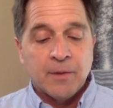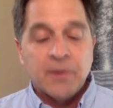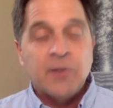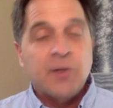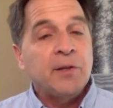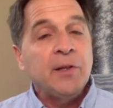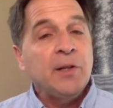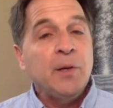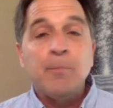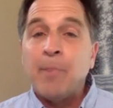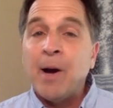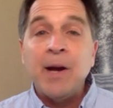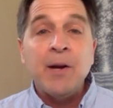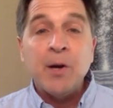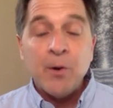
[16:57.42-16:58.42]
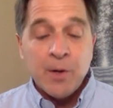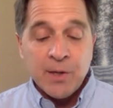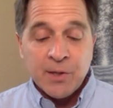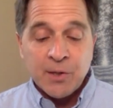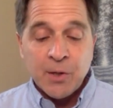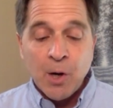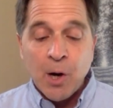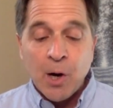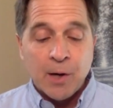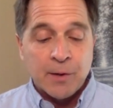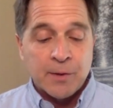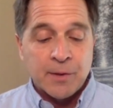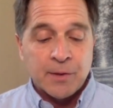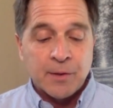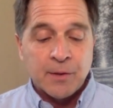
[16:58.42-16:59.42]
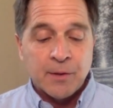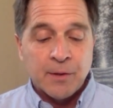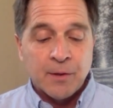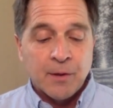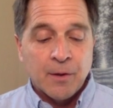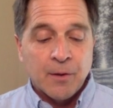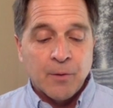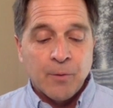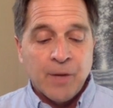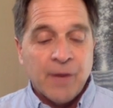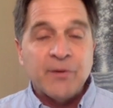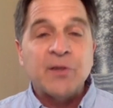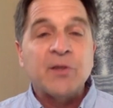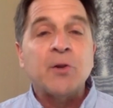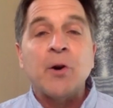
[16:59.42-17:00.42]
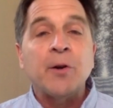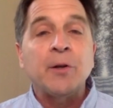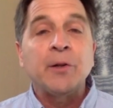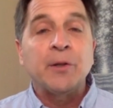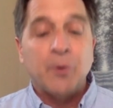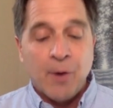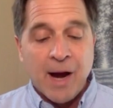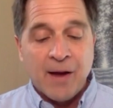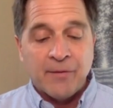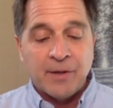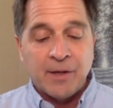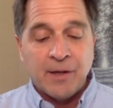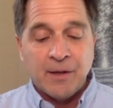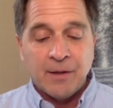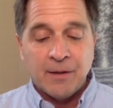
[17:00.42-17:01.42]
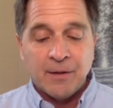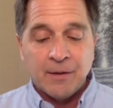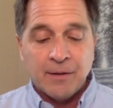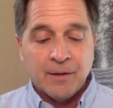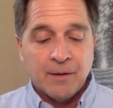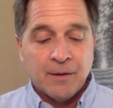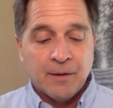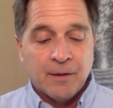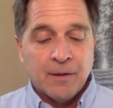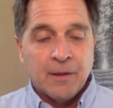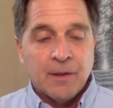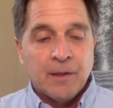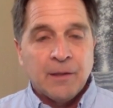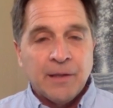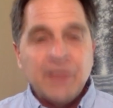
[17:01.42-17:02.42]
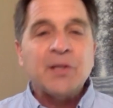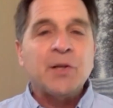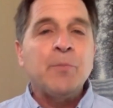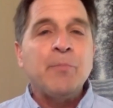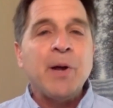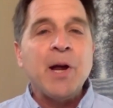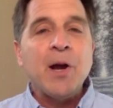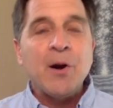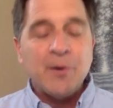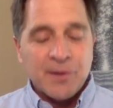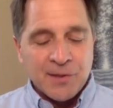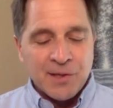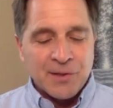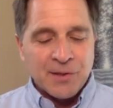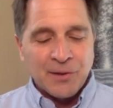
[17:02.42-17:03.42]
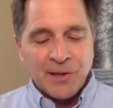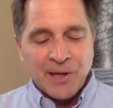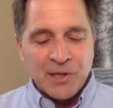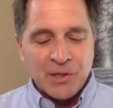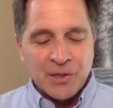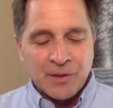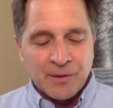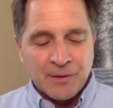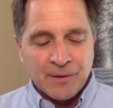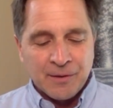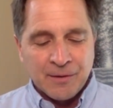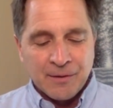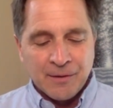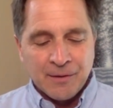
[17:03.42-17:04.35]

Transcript: Suddenly, binary stars, we have startling gravity. Let's compare scintillation.